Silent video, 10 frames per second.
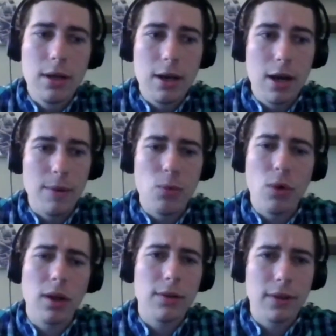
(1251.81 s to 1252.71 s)
And
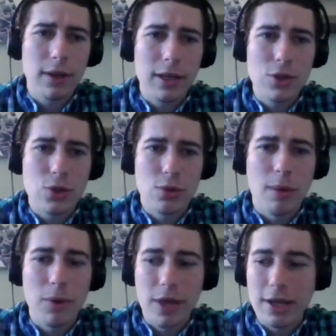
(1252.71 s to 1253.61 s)
one other thing is just
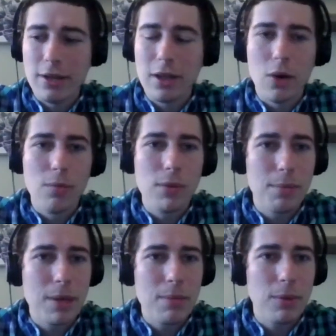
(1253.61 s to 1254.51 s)
remember that, the
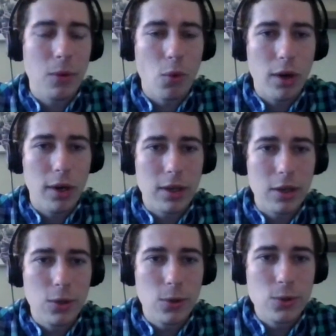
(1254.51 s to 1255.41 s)
people that work in the
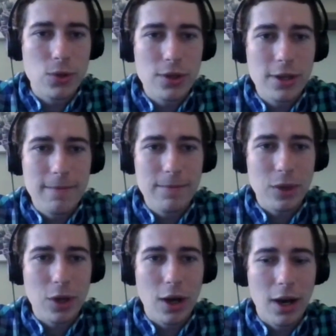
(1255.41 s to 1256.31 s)
news
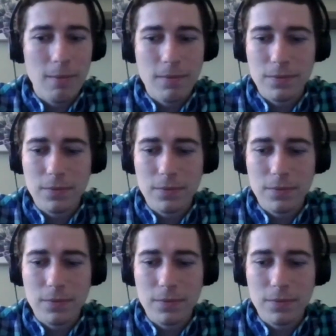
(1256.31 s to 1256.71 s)
um,